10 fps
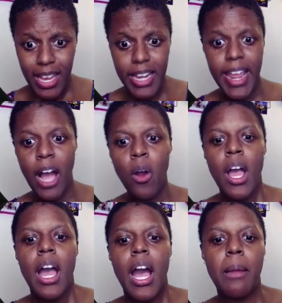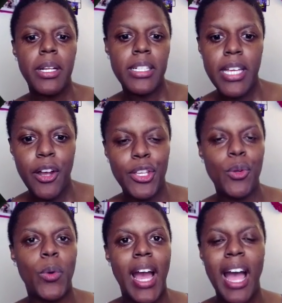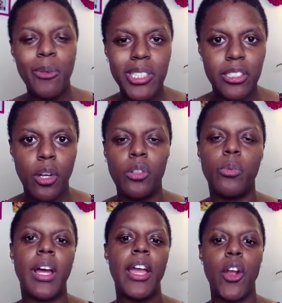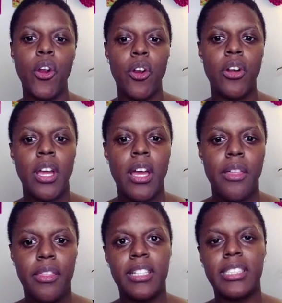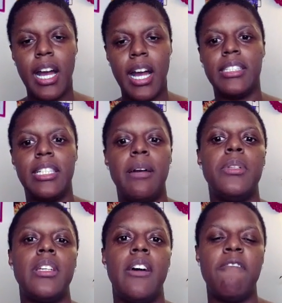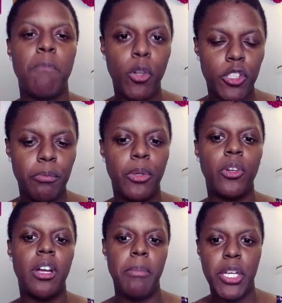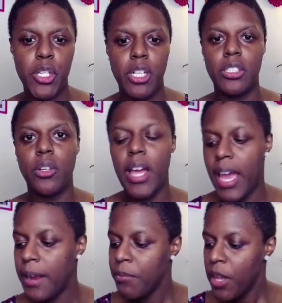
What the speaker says: Now, I'm going to tell you what I was told when I heard this concept of multiple commissions, okay?